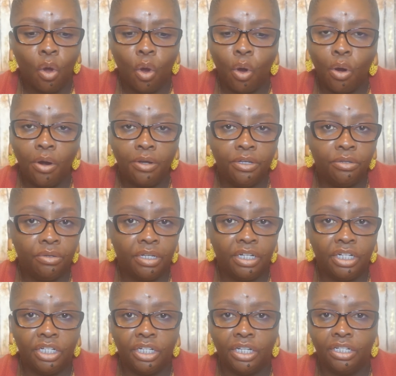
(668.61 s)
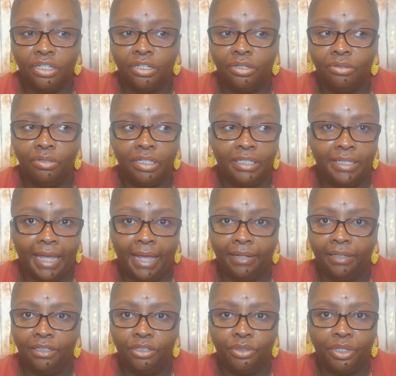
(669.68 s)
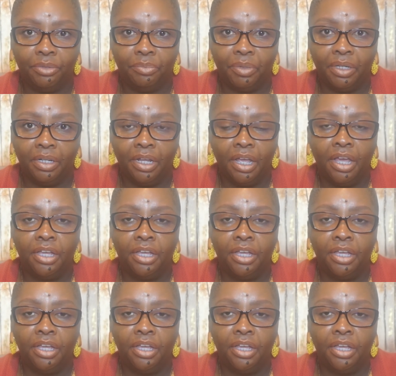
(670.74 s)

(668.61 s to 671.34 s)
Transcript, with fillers: Or you can just do the silent treatment.